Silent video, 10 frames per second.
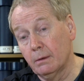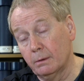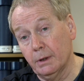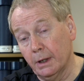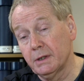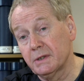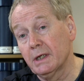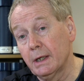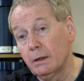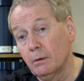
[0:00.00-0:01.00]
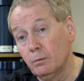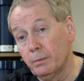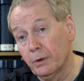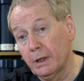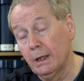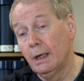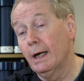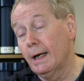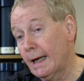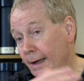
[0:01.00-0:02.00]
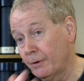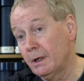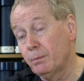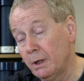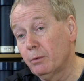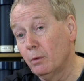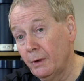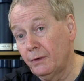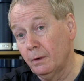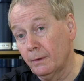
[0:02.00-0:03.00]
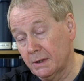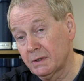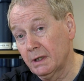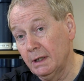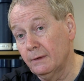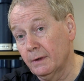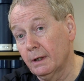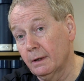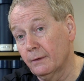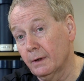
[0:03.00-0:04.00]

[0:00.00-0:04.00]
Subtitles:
your own body and having people with you. That's the key thing, I